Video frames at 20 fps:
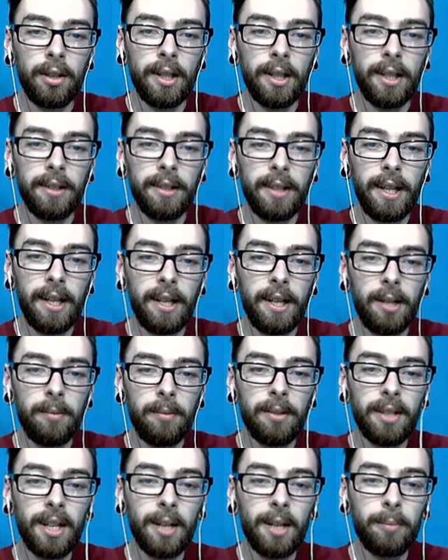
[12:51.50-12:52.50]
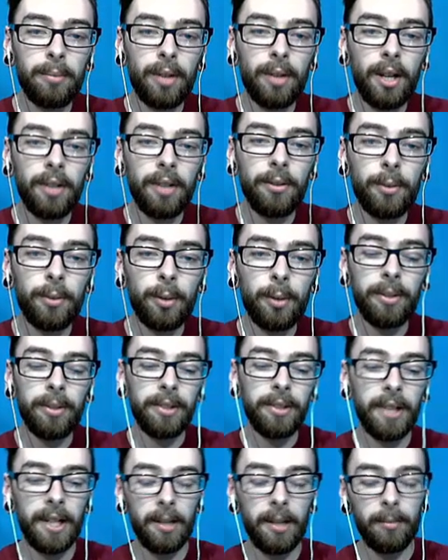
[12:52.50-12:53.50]
Is that him? He's got a Bronze Lord
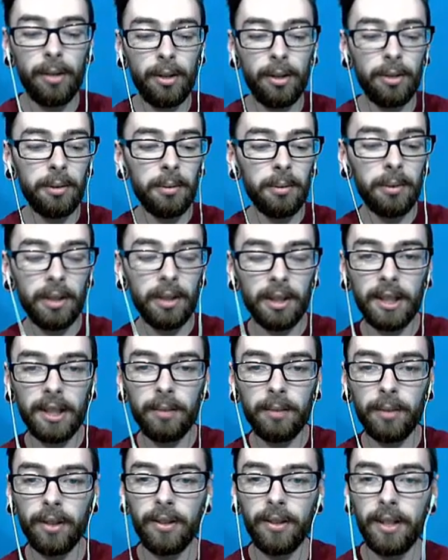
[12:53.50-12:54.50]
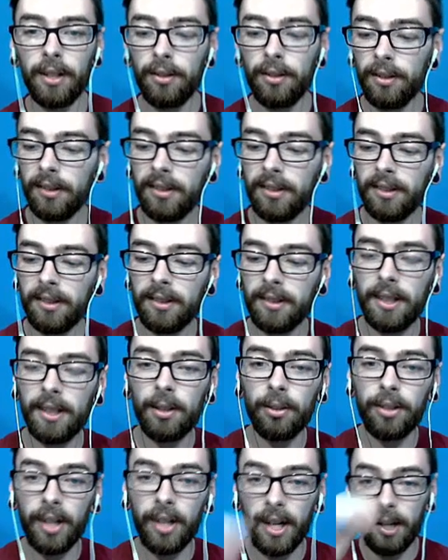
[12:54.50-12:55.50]
beside him. Who do we want to lead with? He uses
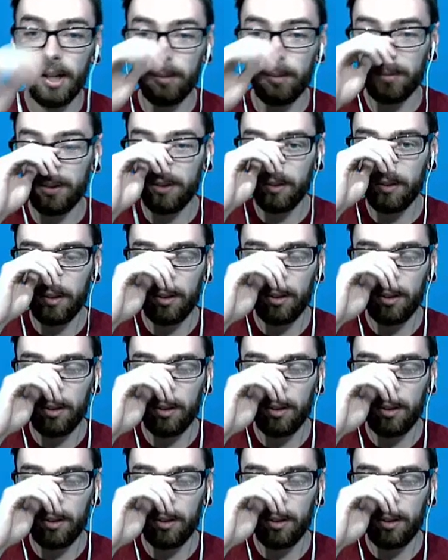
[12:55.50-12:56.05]
Steel types.